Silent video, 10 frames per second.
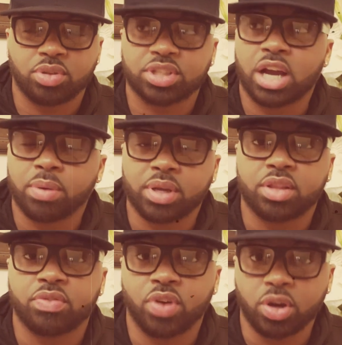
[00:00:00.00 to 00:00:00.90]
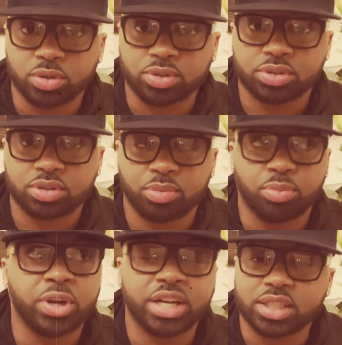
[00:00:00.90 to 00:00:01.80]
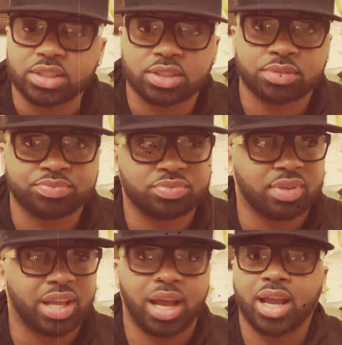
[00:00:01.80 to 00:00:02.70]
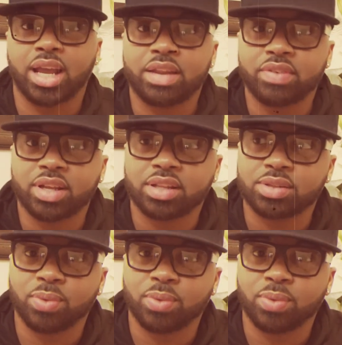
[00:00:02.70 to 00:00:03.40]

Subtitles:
Sorry, the verse, the bridge. I can't even get this